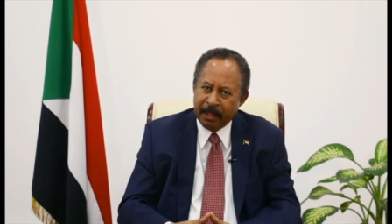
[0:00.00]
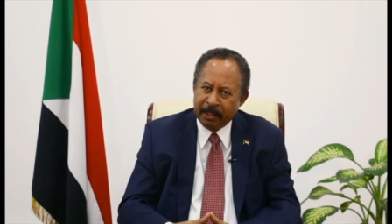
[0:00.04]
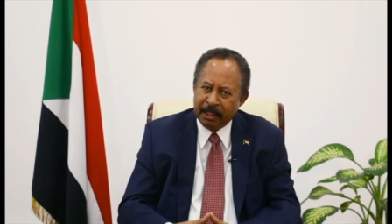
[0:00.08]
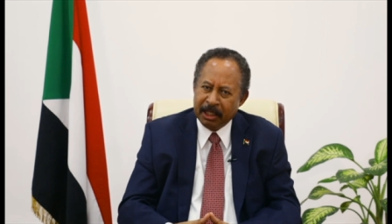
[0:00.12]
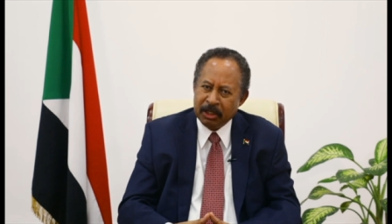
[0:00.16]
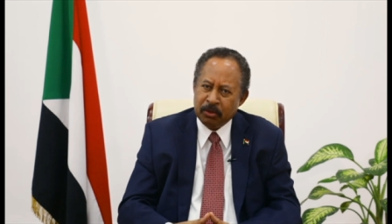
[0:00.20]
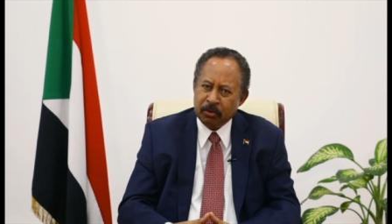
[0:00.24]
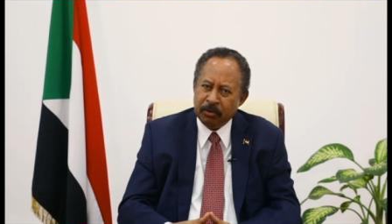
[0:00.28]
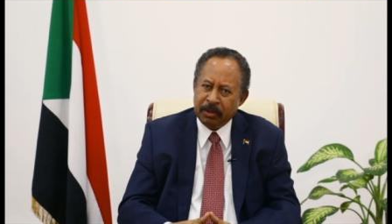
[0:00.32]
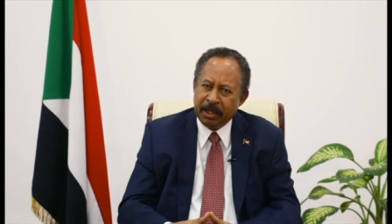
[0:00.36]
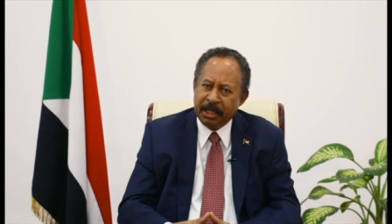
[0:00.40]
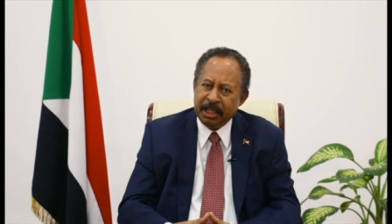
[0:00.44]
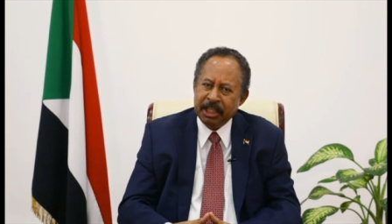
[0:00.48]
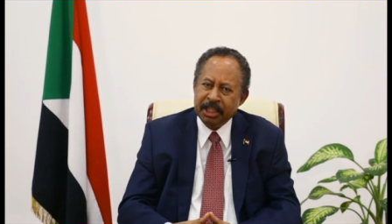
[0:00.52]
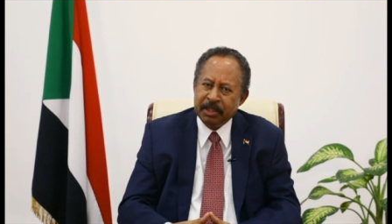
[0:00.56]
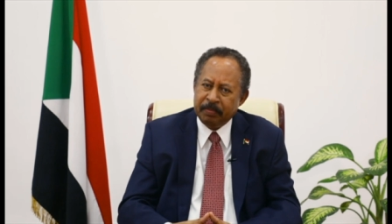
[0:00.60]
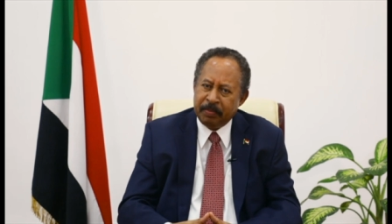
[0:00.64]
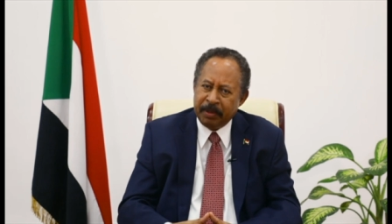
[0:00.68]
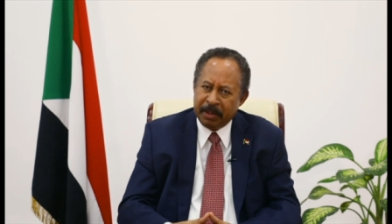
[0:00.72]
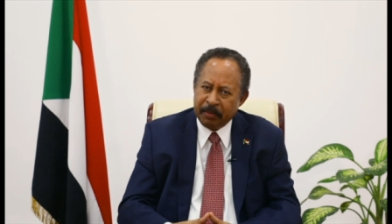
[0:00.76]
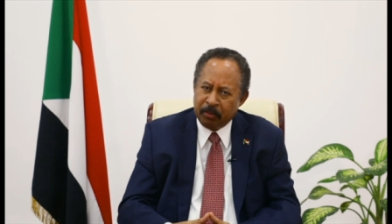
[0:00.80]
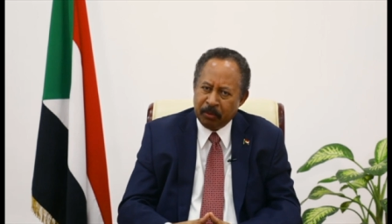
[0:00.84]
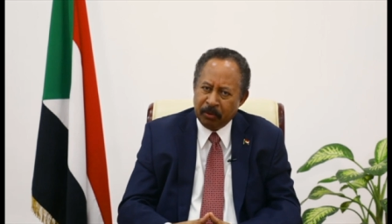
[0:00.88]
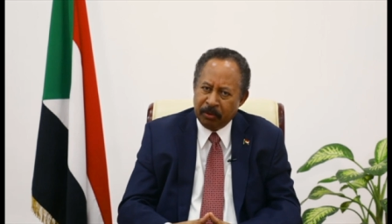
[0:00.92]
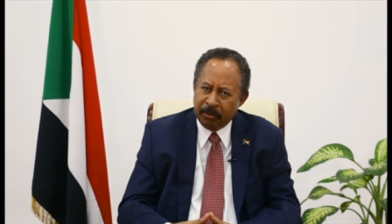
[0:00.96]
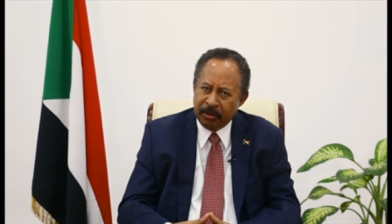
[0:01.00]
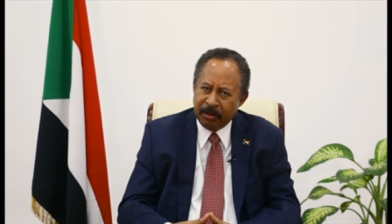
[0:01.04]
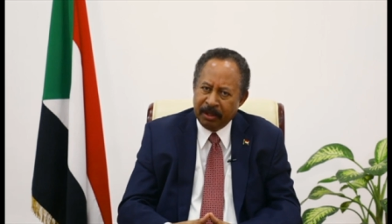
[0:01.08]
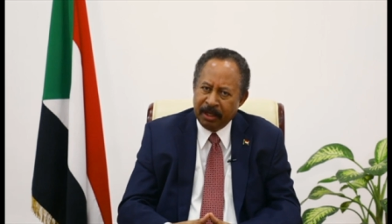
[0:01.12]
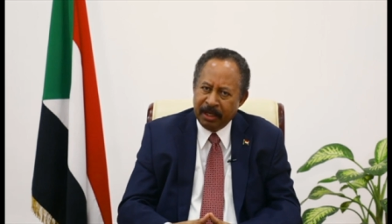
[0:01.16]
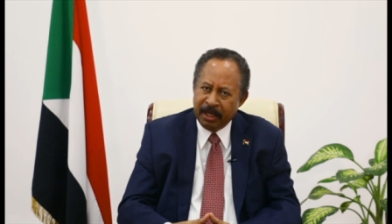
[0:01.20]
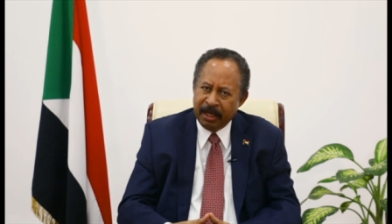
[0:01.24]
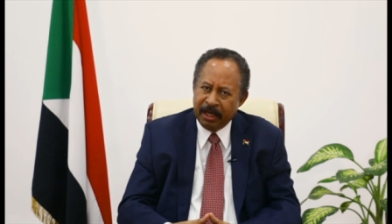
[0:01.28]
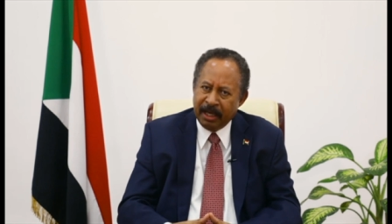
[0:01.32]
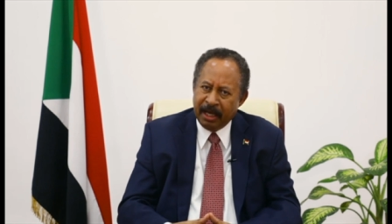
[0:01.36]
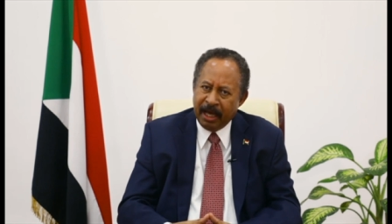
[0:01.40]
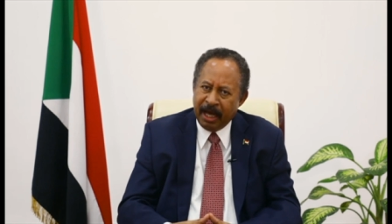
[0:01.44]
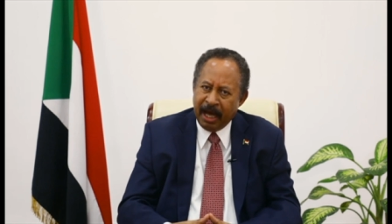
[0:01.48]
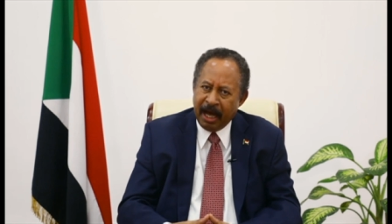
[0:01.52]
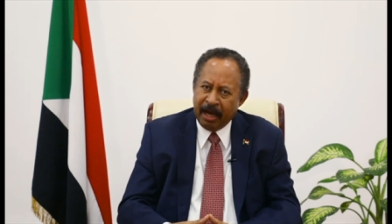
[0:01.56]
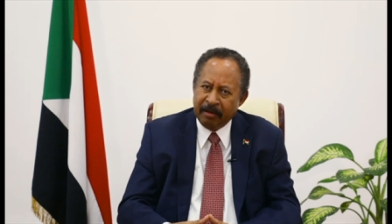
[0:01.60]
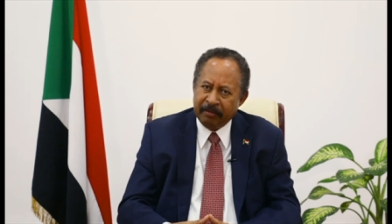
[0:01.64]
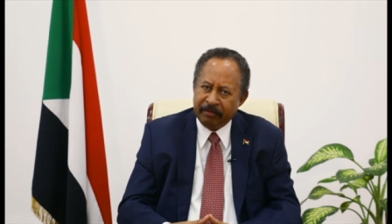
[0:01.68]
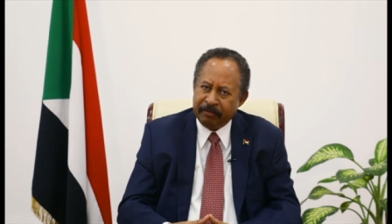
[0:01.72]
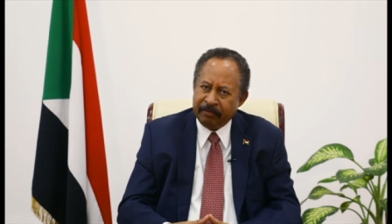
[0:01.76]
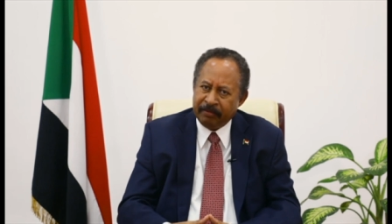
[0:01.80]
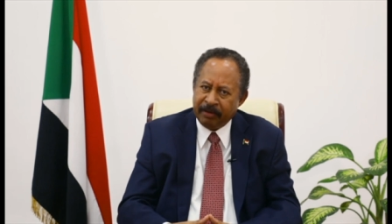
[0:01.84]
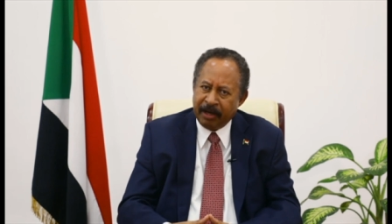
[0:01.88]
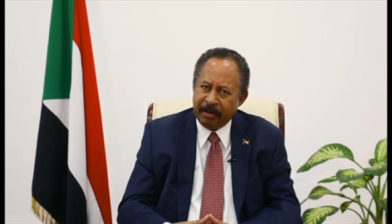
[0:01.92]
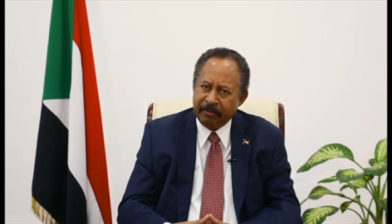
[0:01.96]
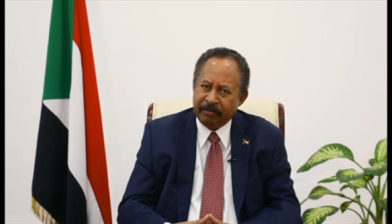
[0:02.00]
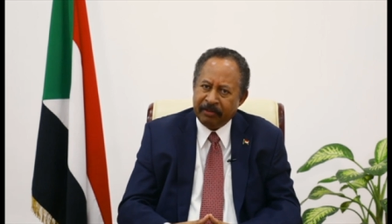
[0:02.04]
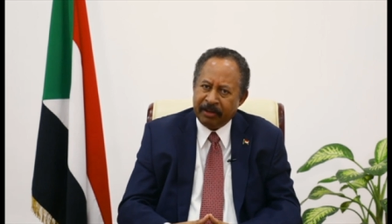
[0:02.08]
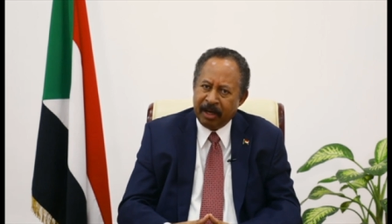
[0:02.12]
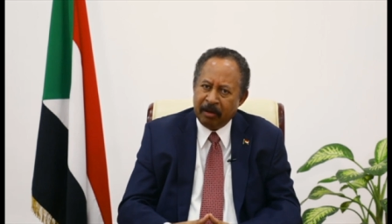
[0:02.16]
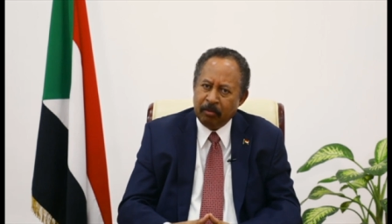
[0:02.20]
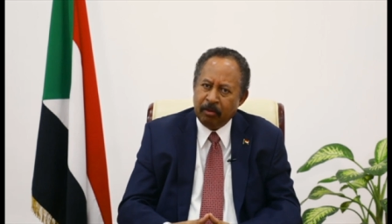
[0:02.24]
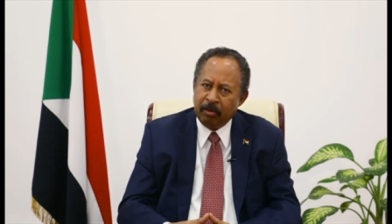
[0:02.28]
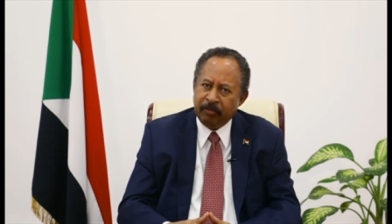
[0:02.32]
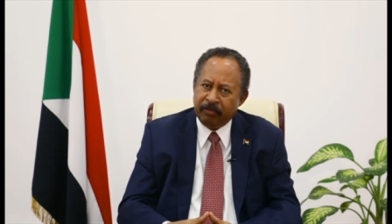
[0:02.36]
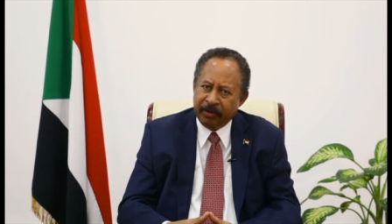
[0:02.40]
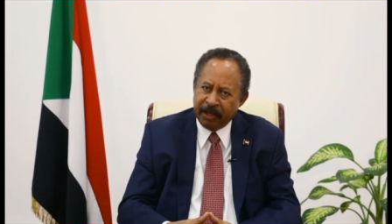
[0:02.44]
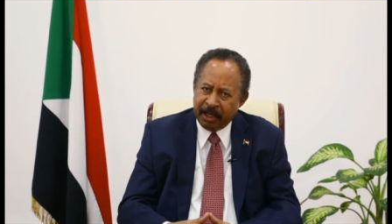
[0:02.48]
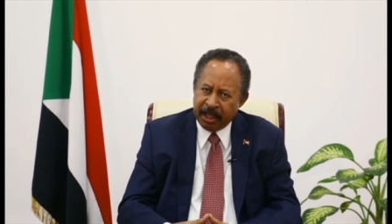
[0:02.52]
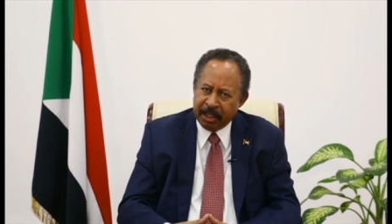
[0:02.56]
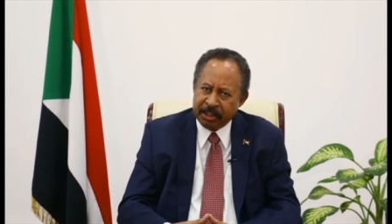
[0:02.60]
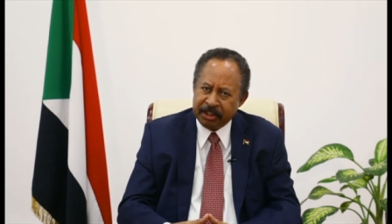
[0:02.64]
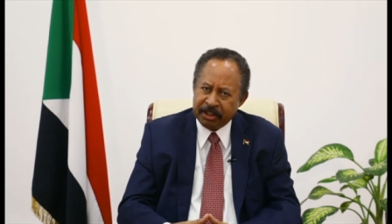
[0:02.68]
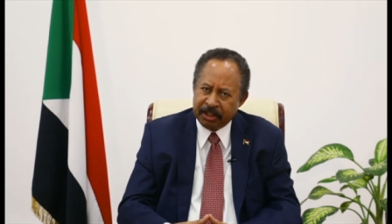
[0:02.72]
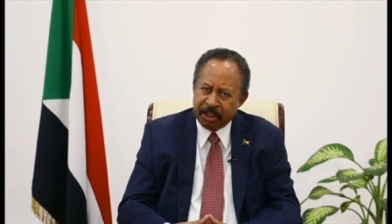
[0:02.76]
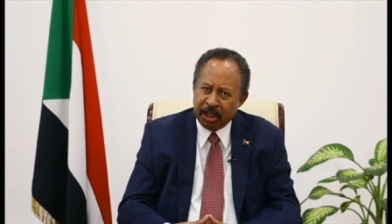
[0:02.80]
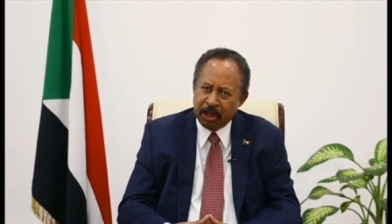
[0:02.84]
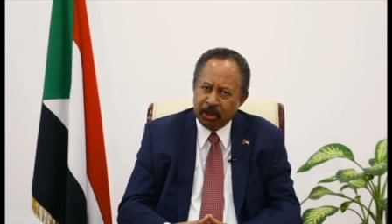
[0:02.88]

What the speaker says: The Sudanese people have come of age.